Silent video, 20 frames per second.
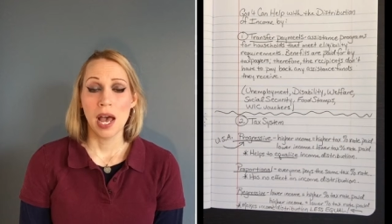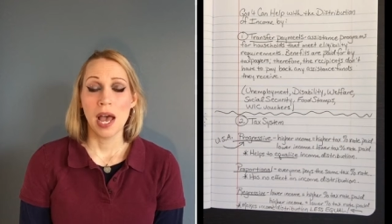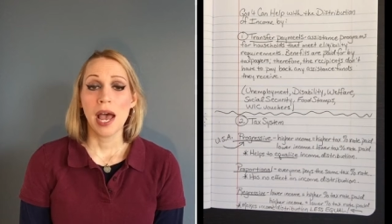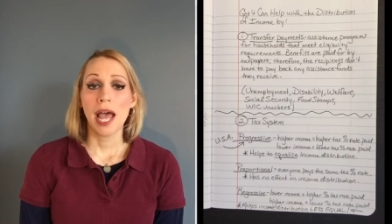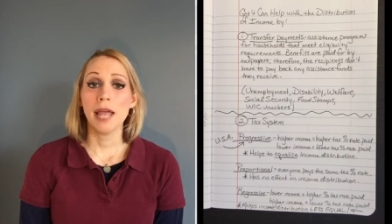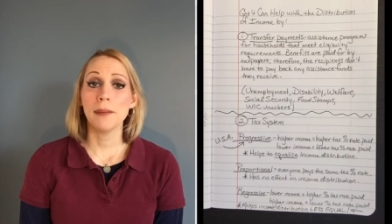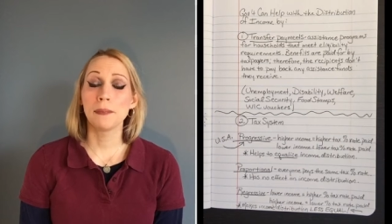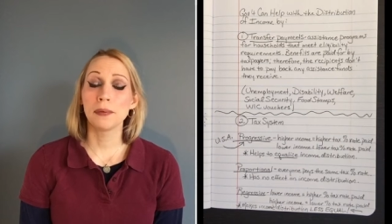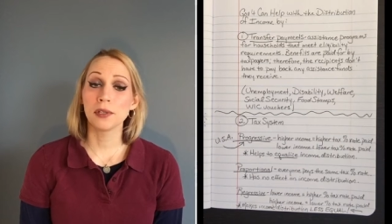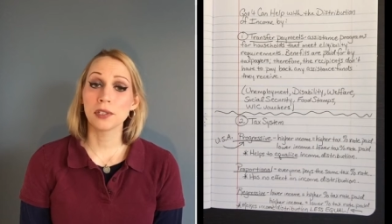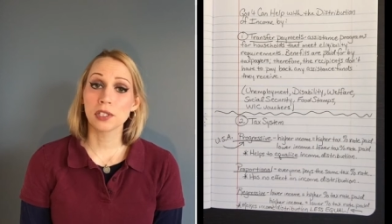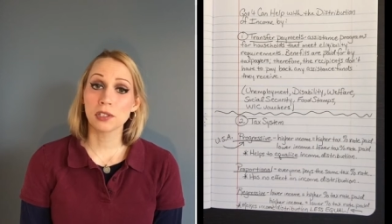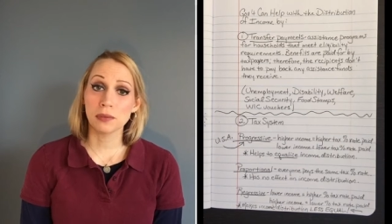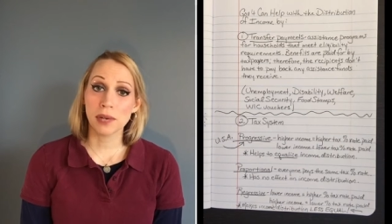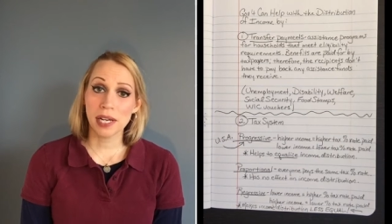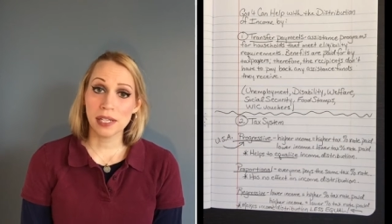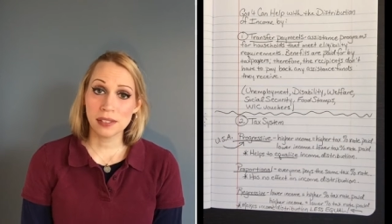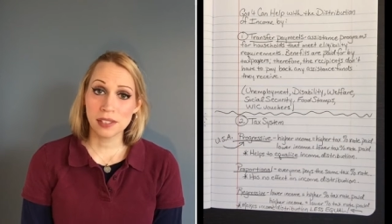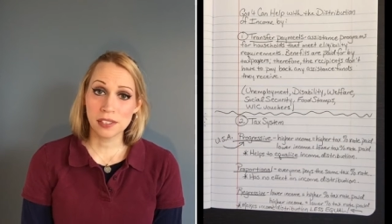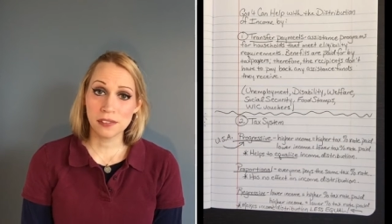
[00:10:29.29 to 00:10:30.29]
A
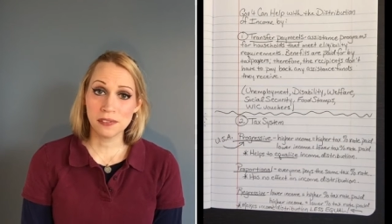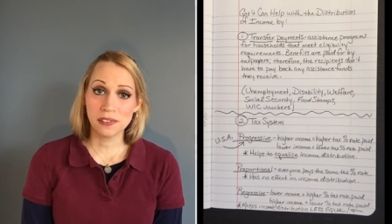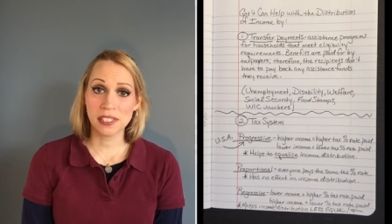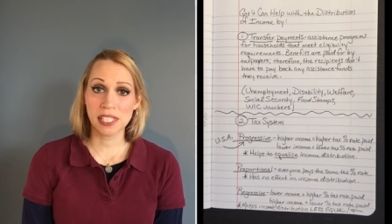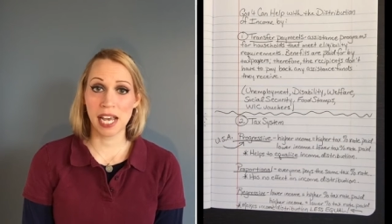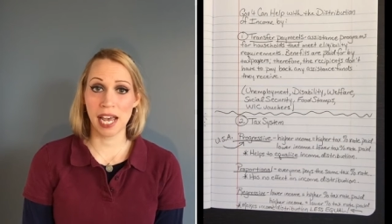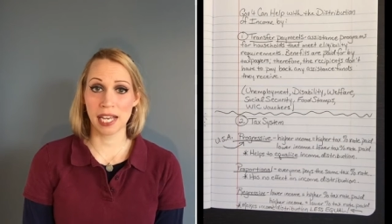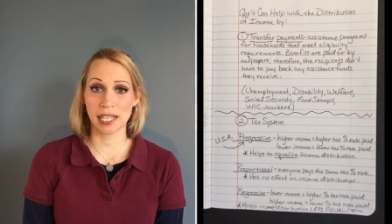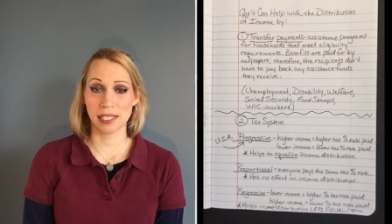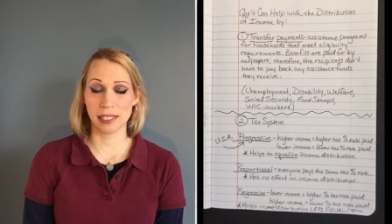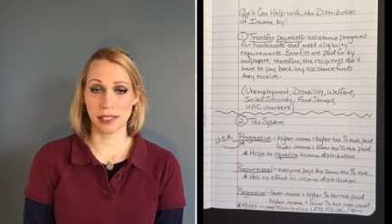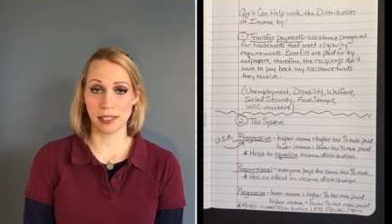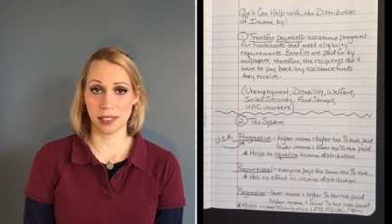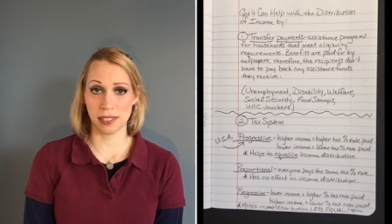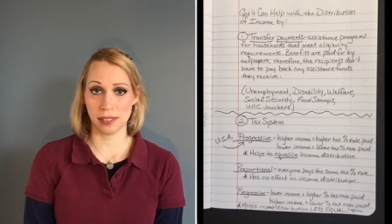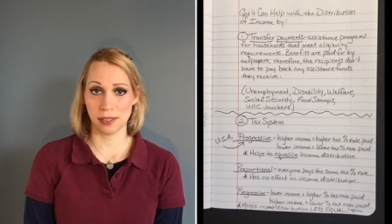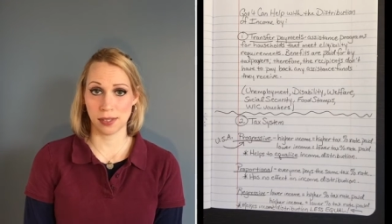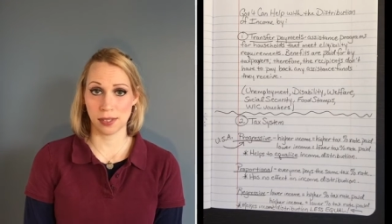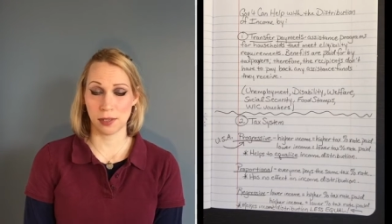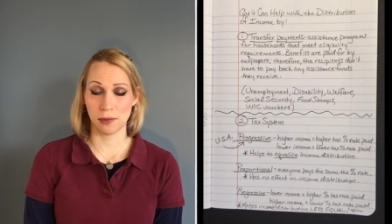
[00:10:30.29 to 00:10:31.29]
progressive tax
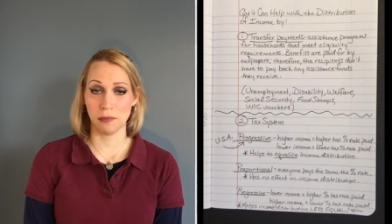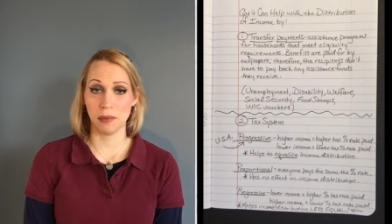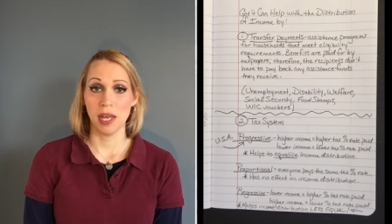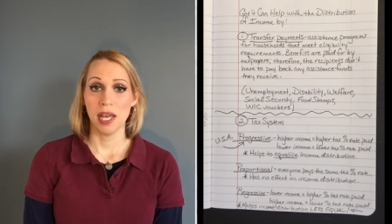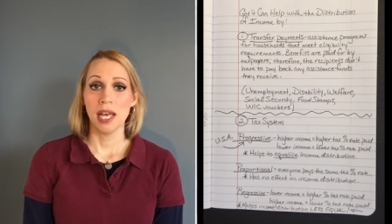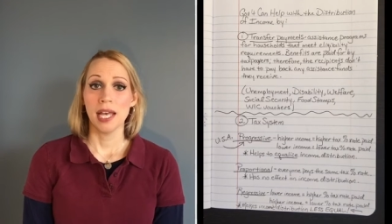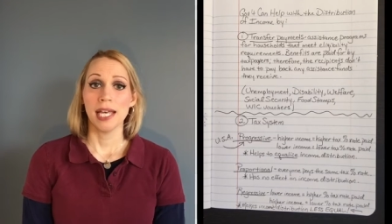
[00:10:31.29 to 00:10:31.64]
system